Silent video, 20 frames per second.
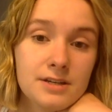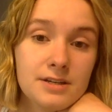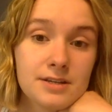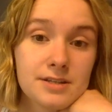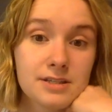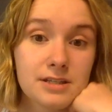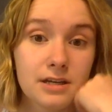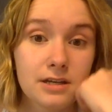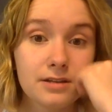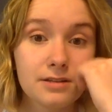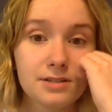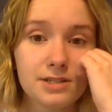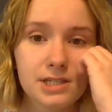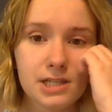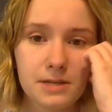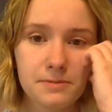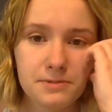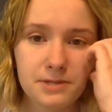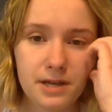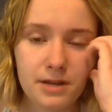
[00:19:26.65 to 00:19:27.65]
so
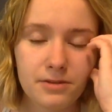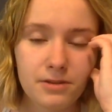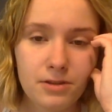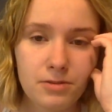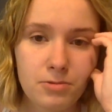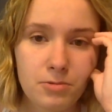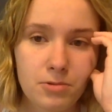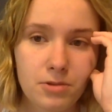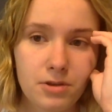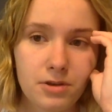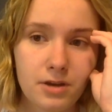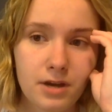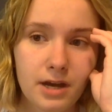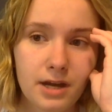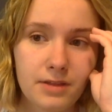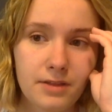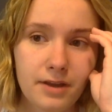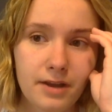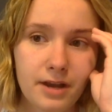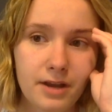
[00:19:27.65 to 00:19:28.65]
sleep soundly through the
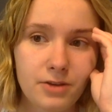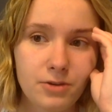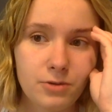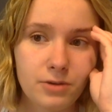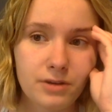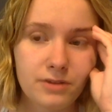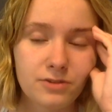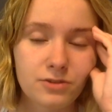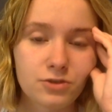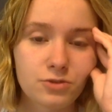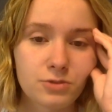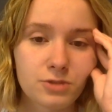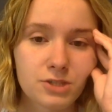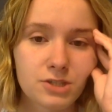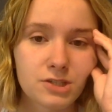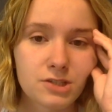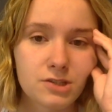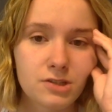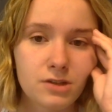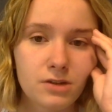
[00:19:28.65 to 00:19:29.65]
night. Like I don't have to
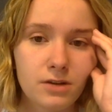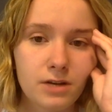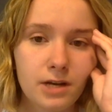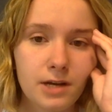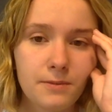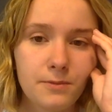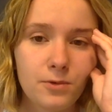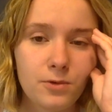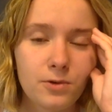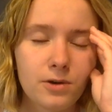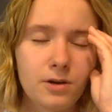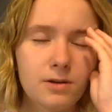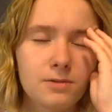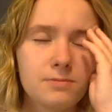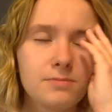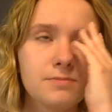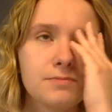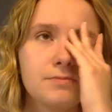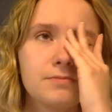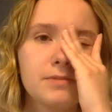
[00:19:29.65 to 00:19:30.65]
twist and turn anymore.